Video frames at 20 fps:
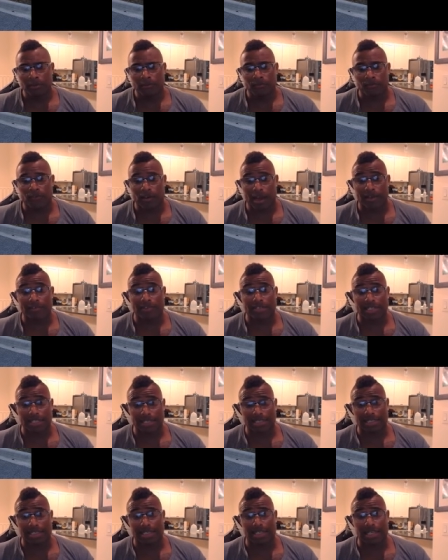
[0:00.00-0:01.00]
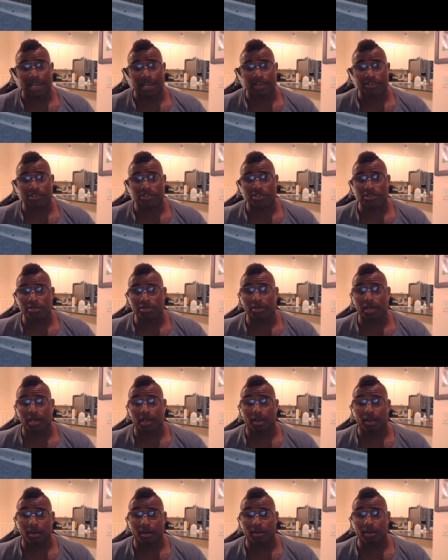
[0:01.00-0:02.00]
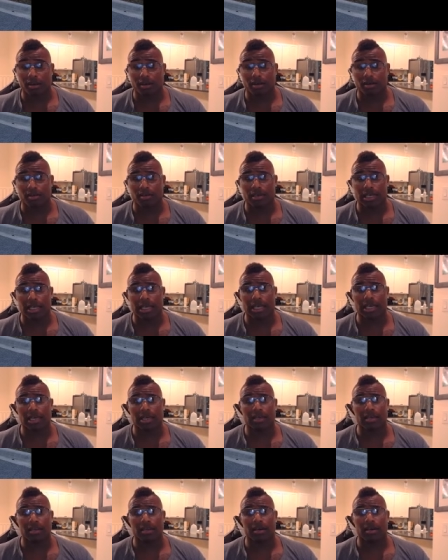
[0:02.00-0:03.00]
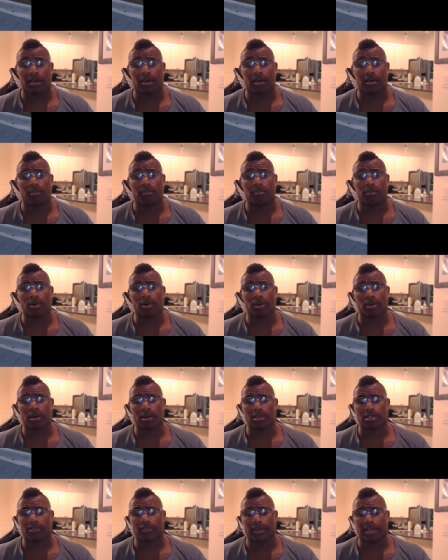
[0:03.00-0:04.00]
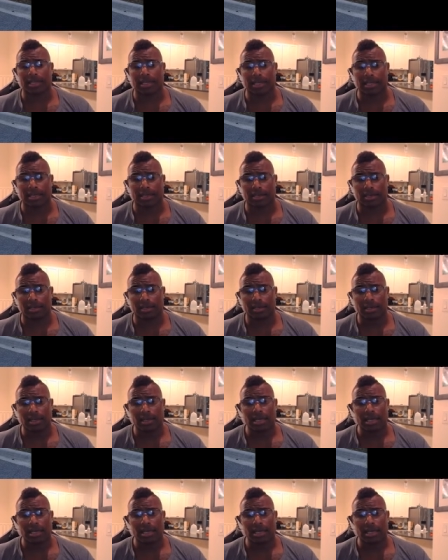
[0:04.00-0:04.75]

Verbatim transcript: 560 2 Gallardo in um, Motorcars of Atlanta.